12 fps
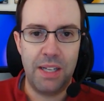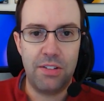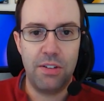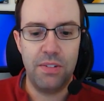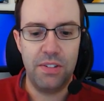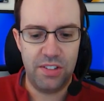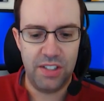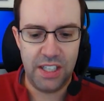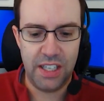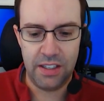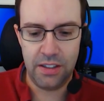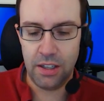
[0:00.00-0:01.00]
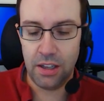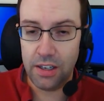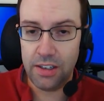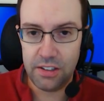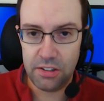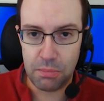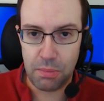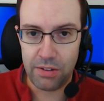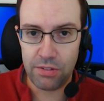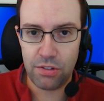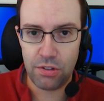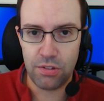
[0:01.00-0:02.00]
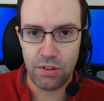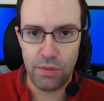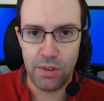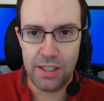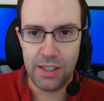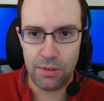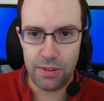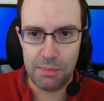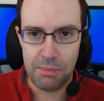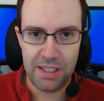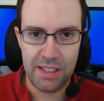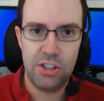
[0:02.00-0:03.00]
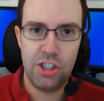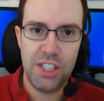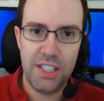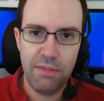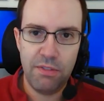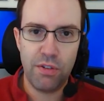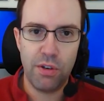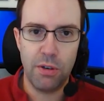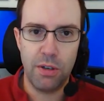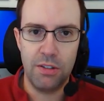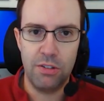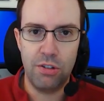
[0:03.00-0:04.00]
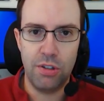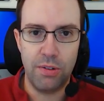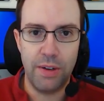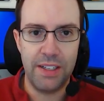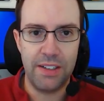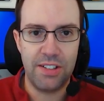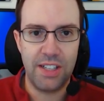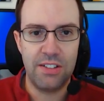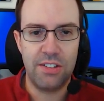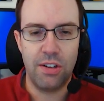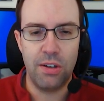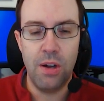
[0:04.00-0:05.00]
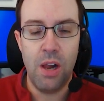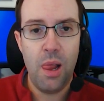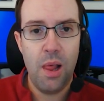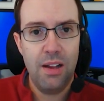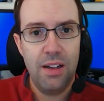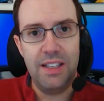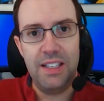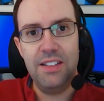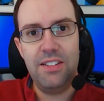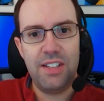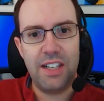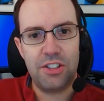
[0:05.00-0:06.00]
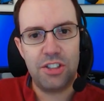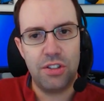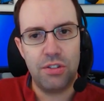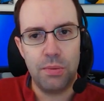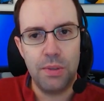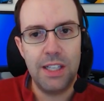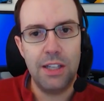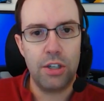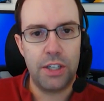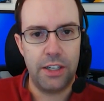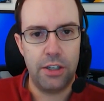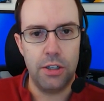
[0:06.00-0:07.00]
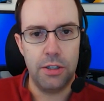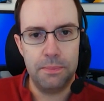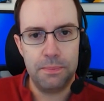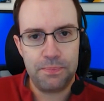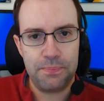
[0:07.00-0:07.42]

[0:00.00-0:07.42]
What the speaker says: That's obviously key. A lot of these milestones have really already been achieved to a great extent. So east section is really looking good.